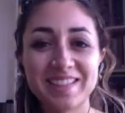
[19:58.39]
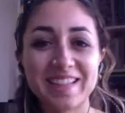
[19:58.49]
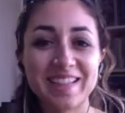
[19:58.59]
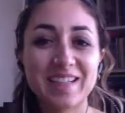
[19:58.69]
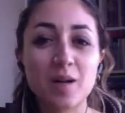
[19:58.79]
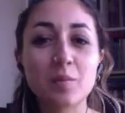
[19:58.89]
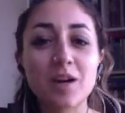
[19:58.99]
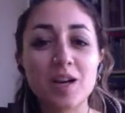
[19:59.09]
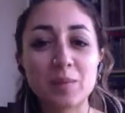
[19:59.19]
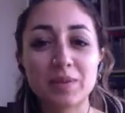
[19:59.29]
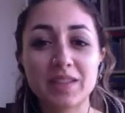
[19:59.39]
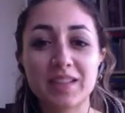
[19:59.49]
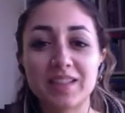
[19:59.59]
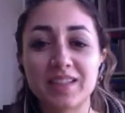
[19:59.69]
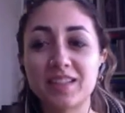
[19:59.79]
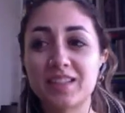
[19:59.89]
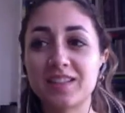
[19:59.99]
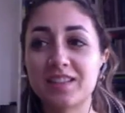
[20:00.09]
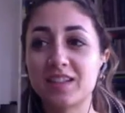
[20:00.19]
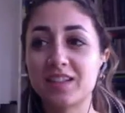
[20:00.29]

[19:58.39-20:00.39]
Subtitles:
that come up in